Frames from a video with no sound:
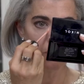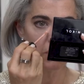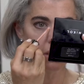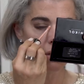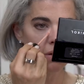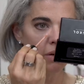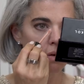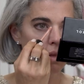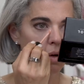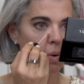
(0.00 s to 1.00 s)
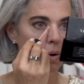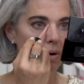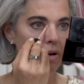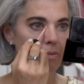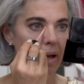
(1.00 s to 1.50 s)
from the, the
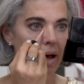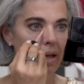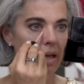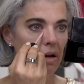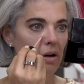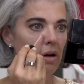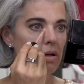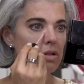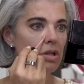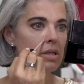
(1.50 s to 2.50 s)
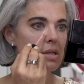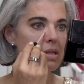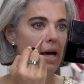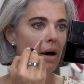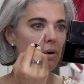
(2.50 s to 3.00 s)
corner of my eye here, just
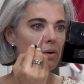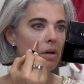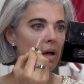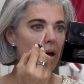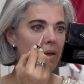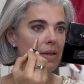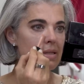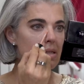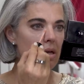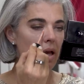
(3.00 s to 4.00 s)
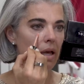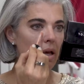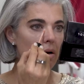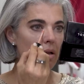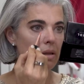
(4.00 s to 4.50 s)
down, and this is
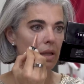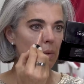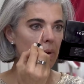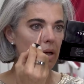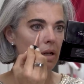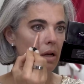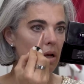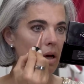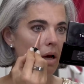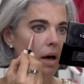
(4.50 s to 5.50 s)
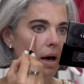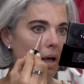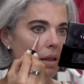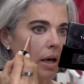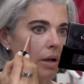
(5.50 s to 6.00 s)
a liquid
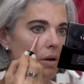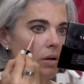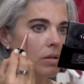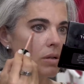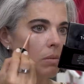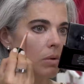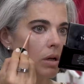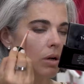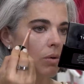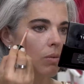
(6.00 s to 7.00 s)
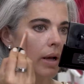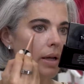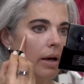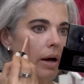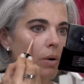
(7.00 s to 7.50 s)
highlighter. So I'm gonna go
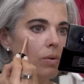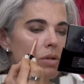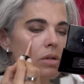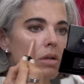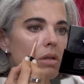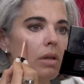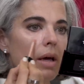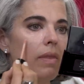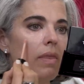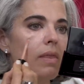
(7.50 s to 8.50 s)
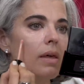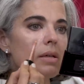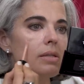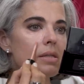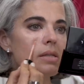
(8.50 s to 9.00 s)
right out like
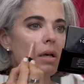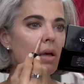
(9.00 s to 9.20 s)
this,